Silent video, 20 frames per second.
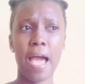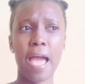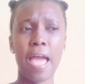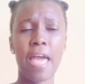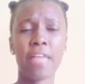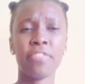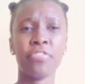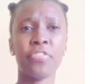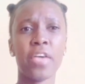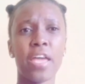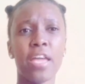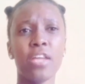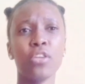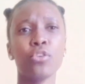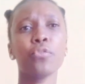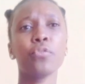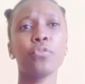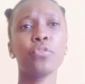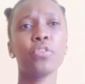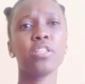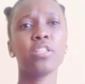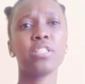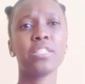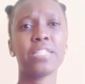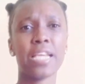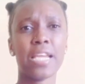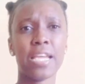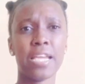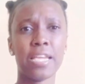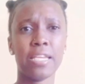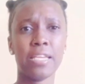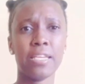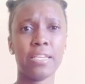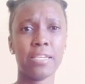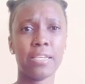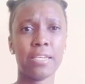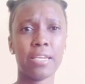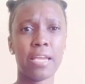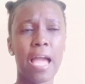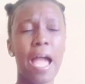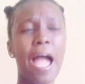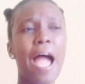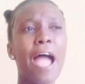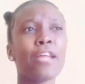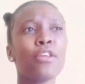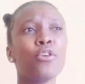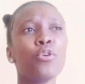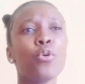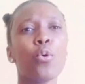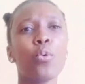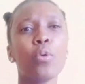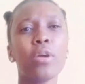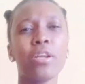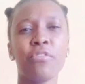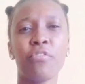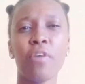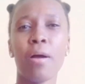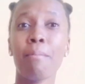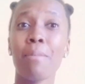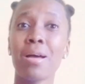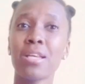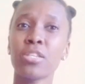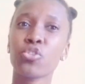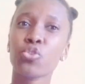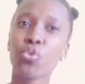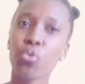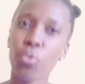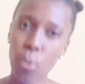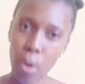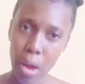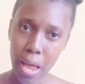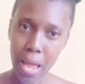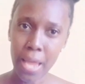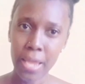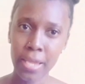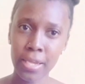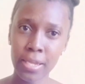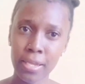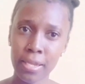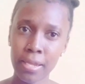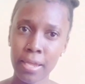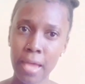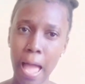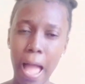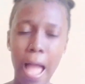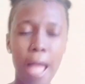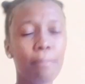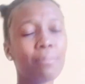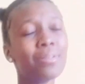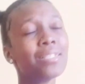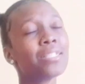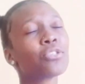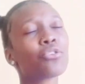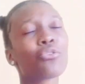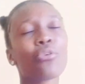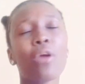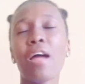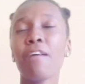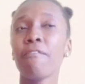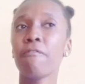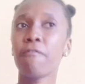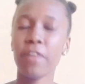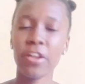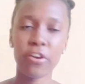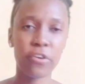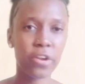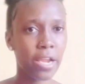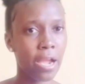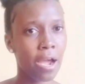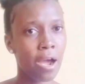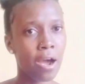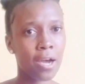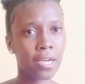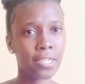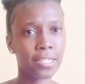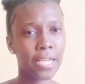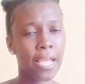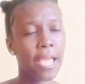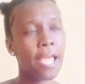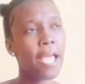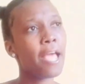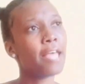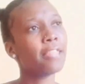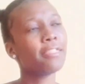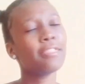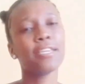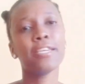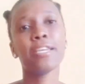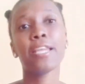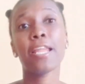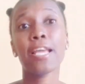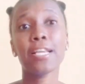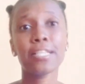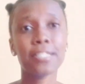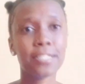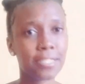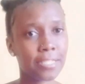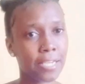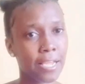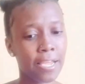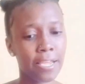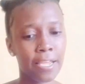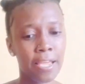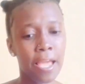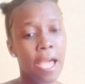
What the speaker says: at the end of the day, I know if I must cry very hard, and the next day